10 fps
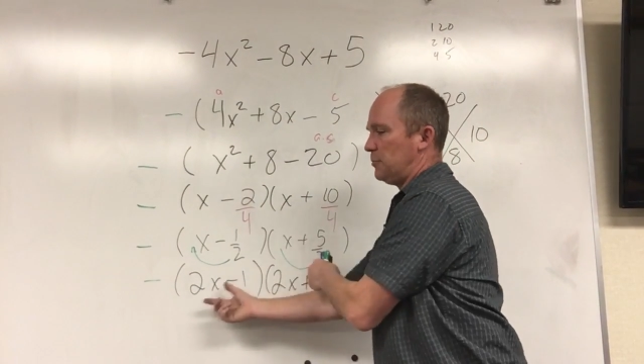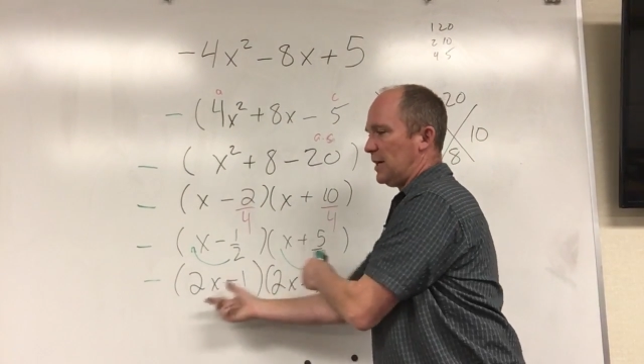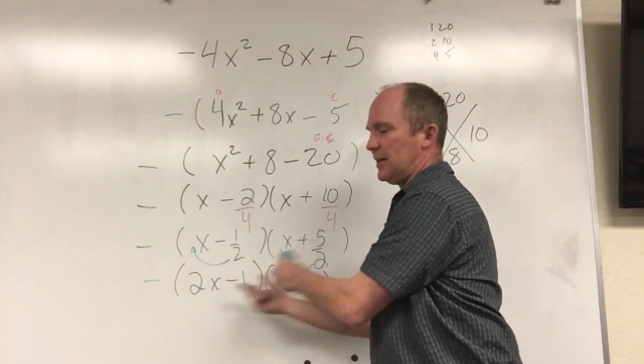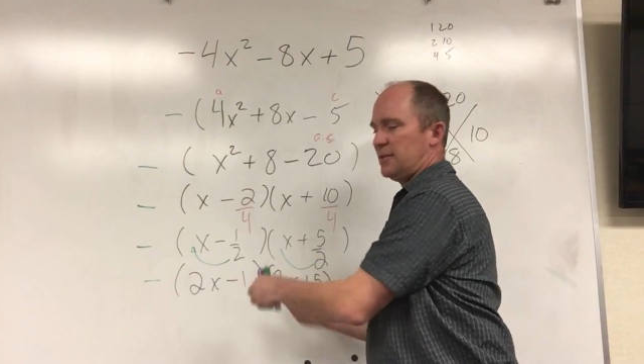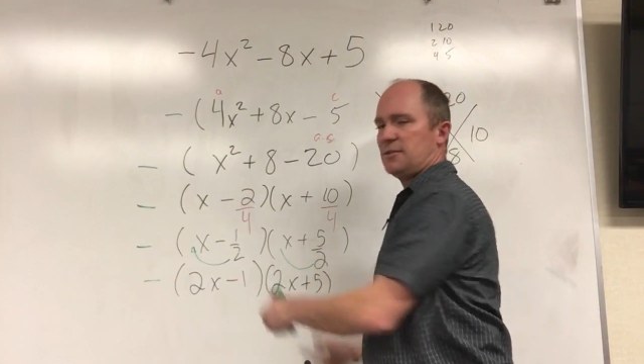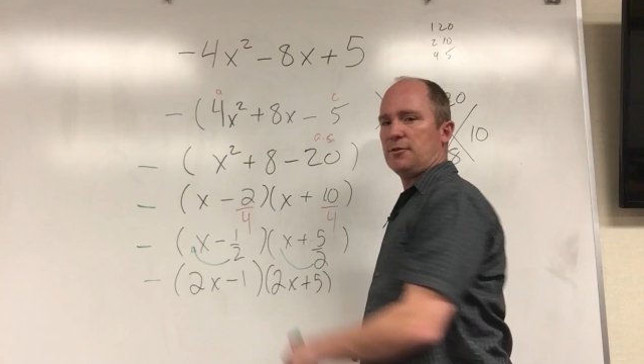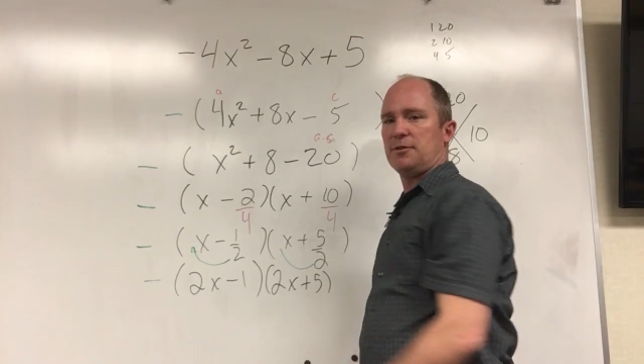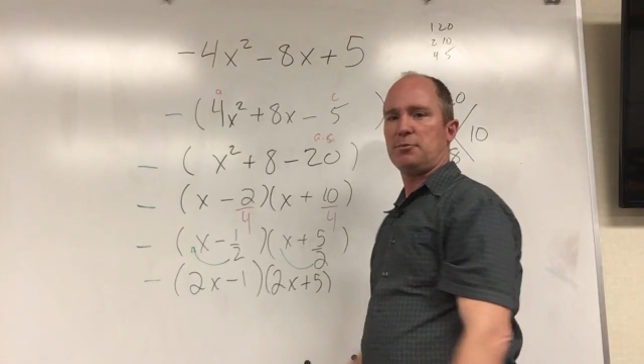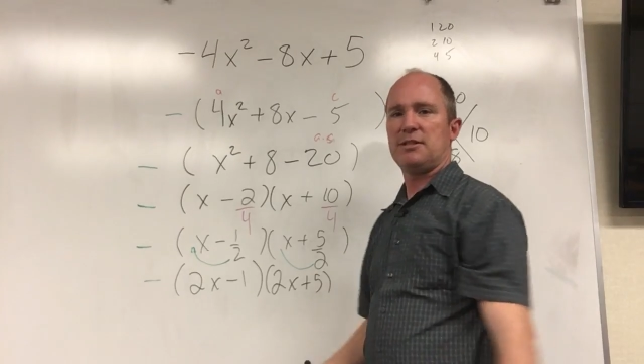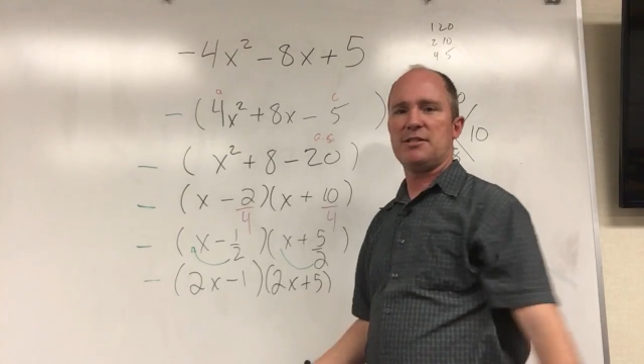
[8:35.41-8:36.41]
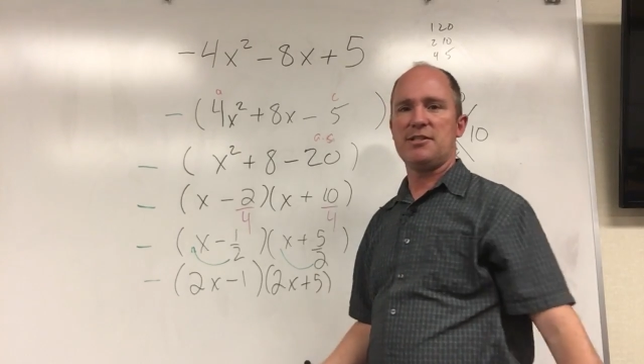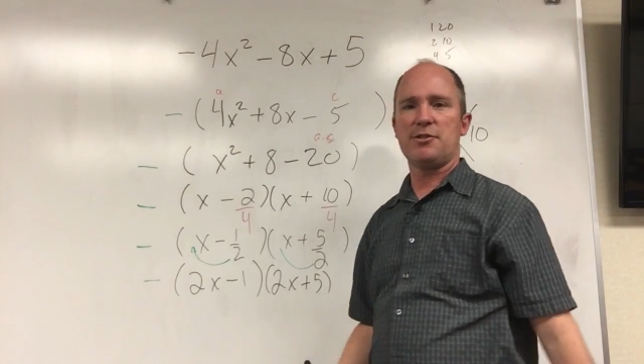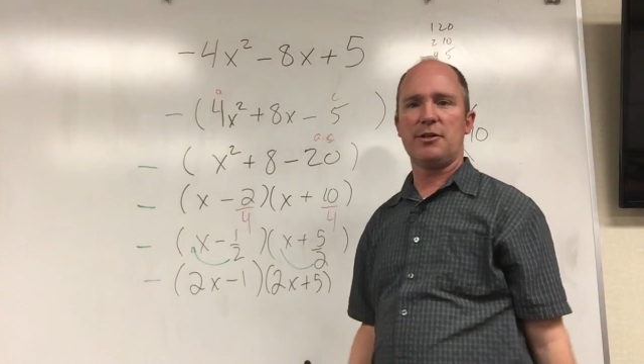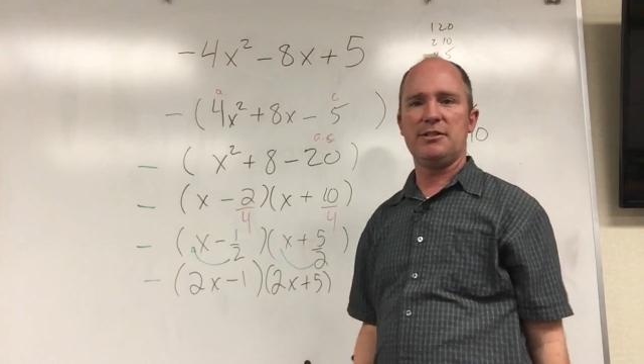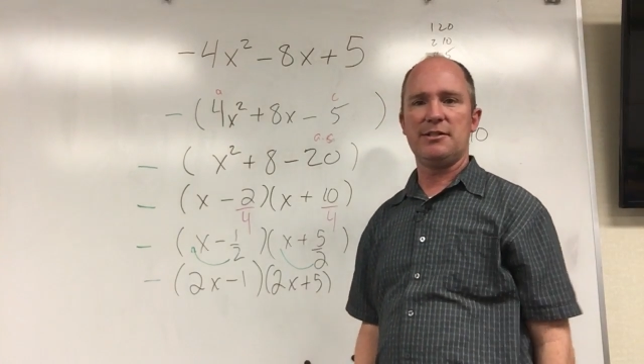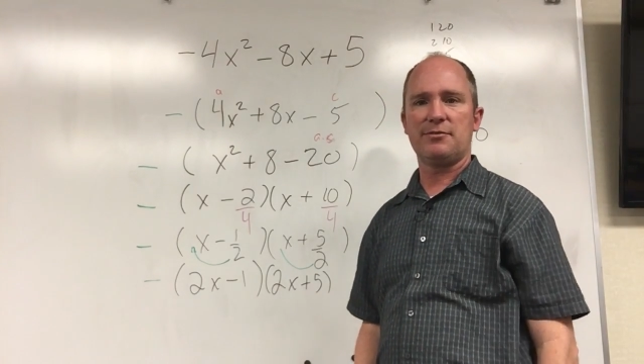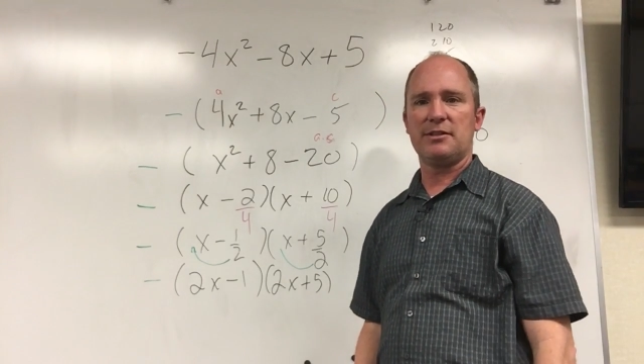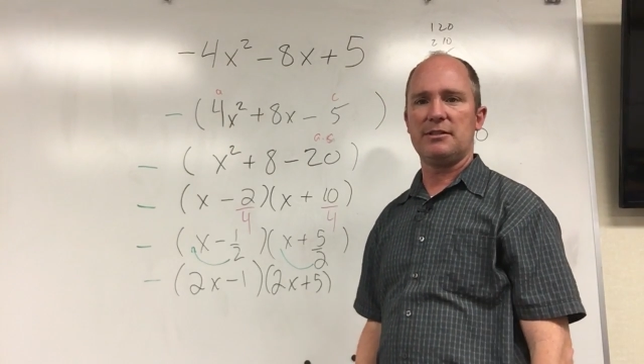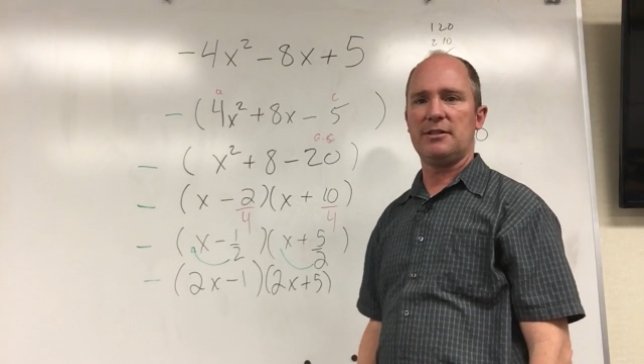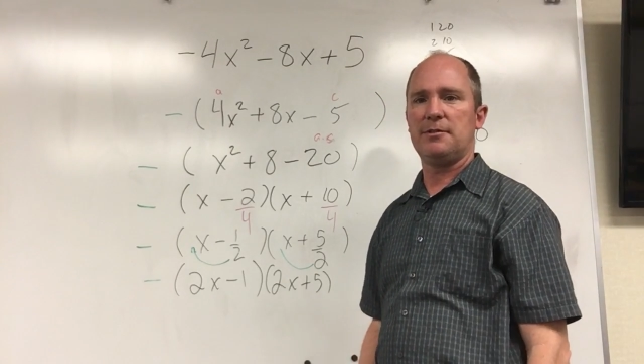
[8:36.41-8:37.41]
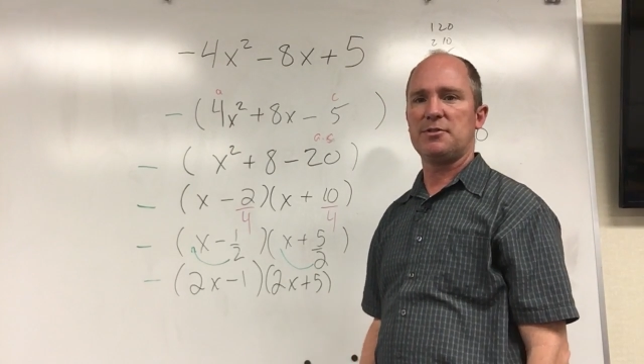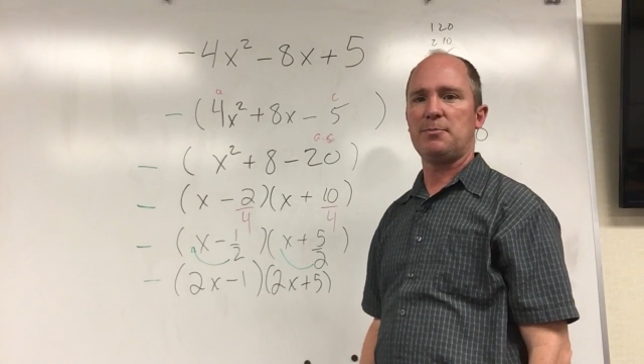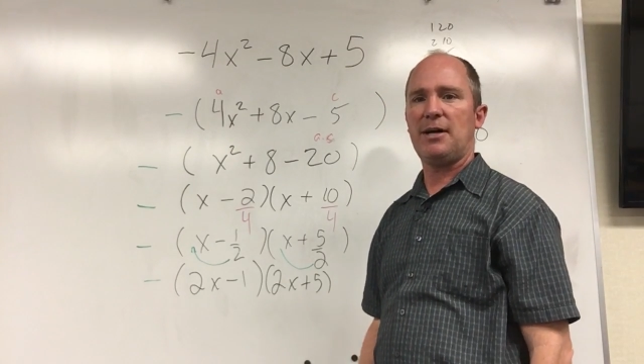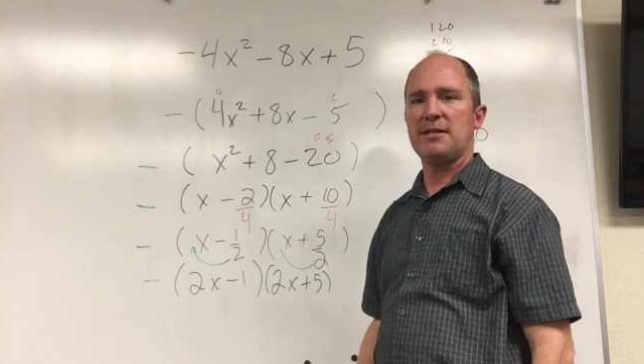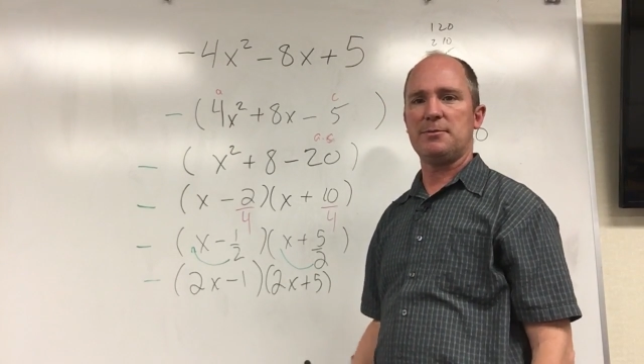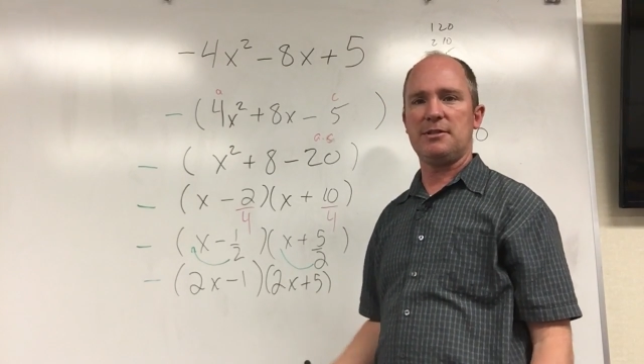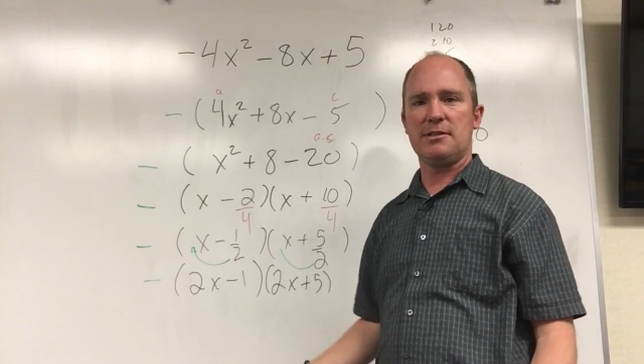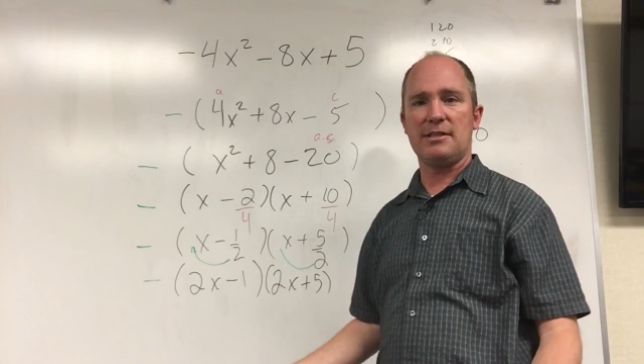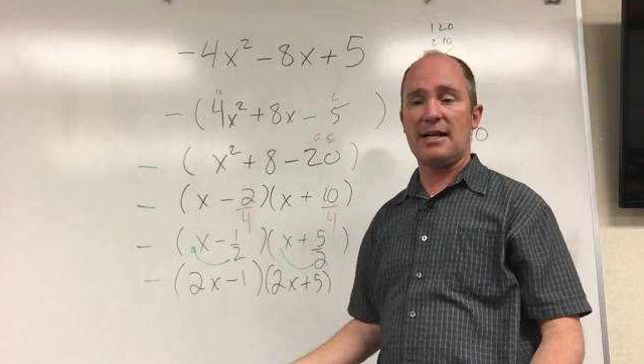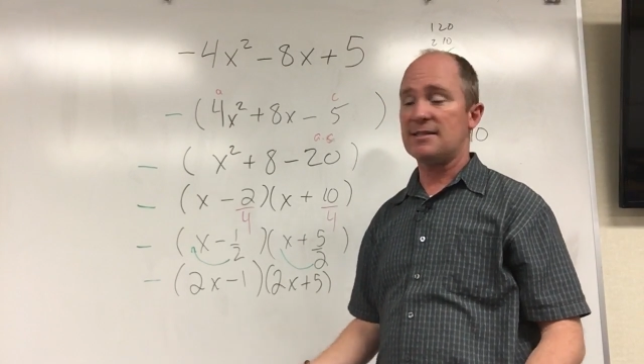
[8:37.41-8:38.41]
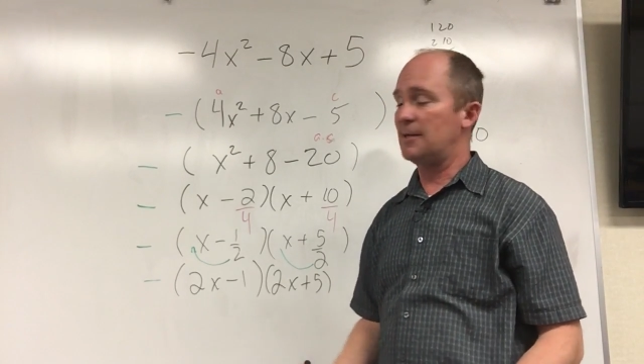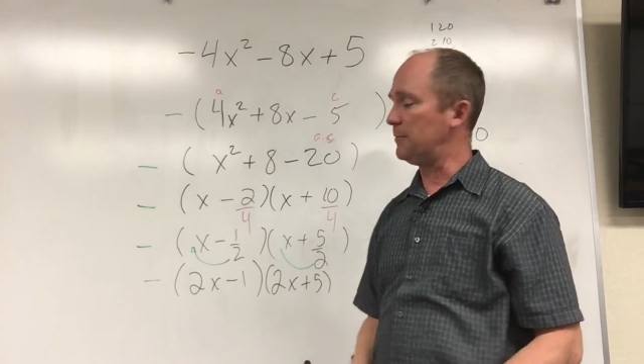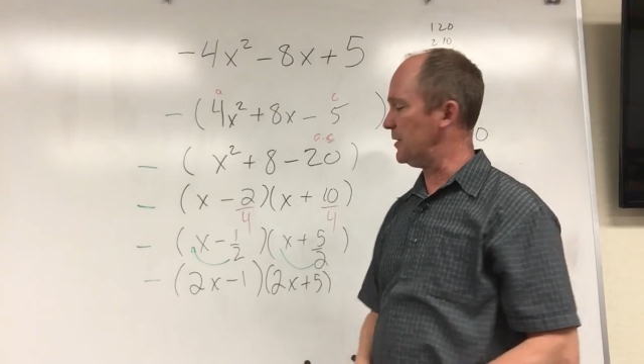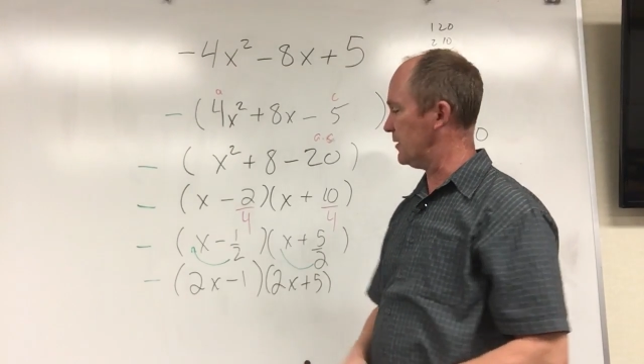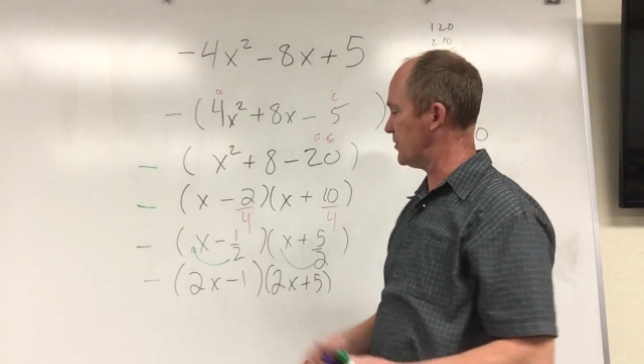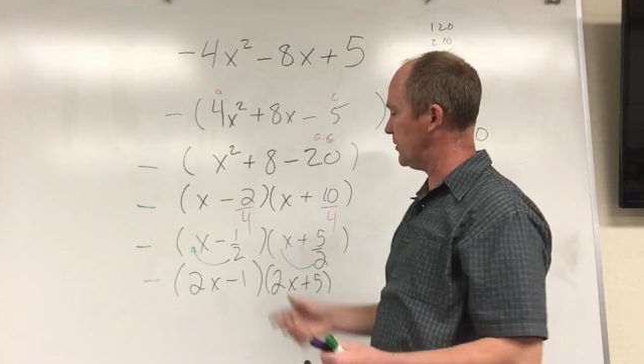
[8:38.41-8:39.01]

the brackets or the parentheses are in different spots, but the exact same thing.